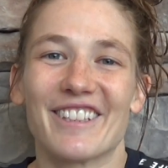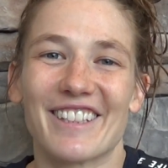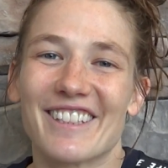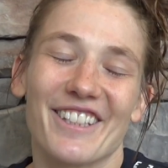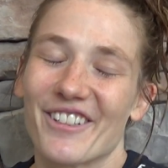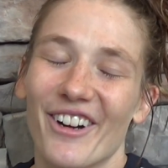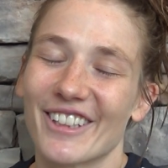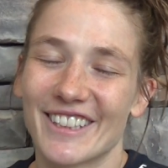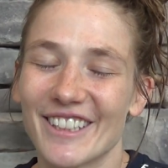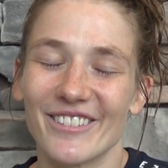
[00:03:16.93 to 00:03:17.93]
It's a
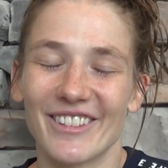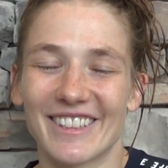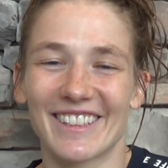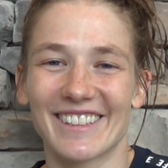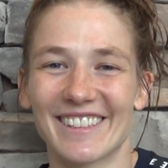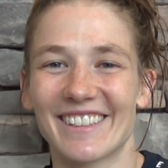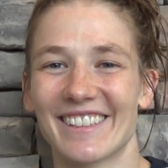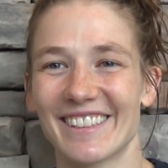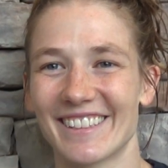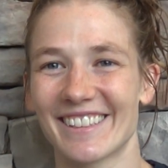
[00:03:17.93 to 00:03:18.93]
strong team.
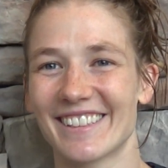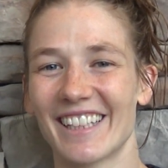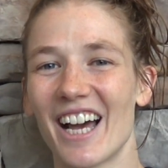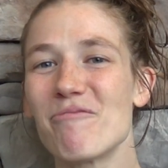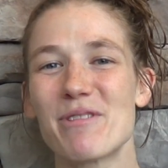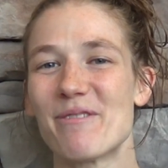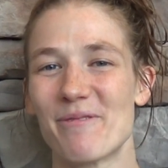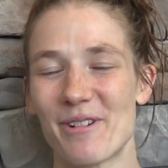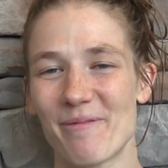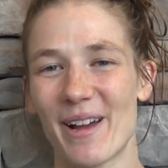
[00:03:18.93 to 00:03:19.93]
It's
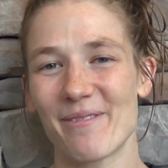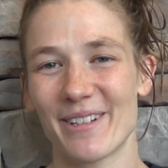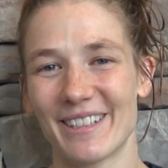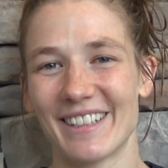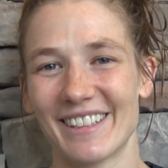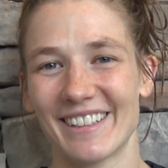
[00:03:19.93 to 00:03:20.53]
unbeatable in my opinion.